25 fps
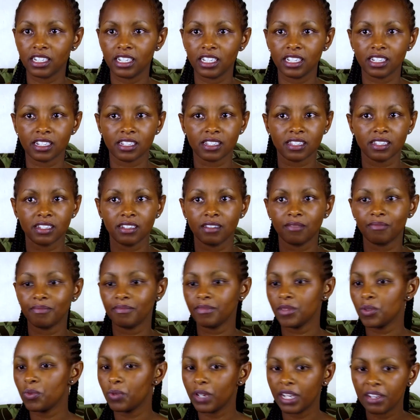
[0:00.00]
it's
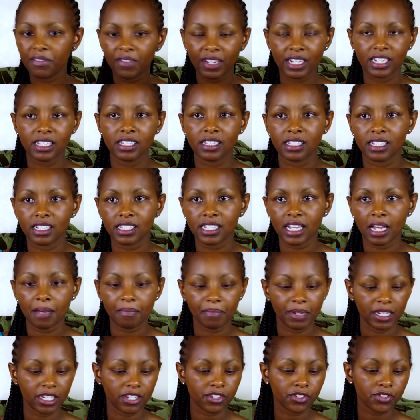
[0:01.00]
whatever it is that's
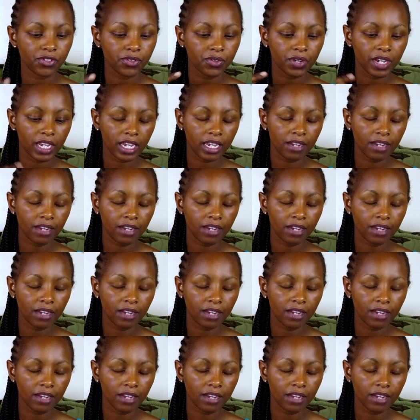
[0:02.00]
happening. So